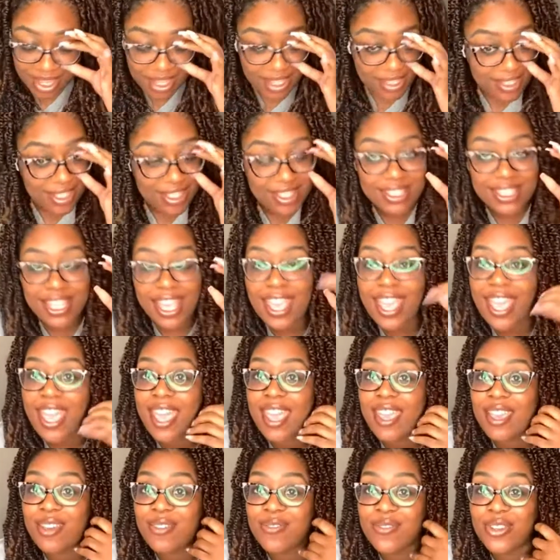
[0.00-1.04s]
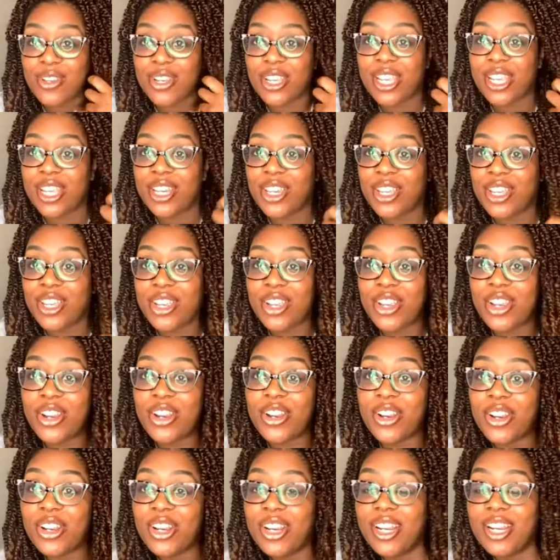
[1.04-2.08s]
So, say hey if you're in
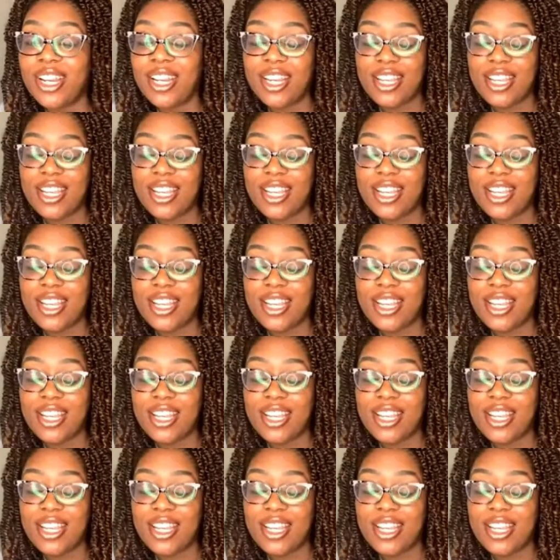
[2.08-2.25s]
here.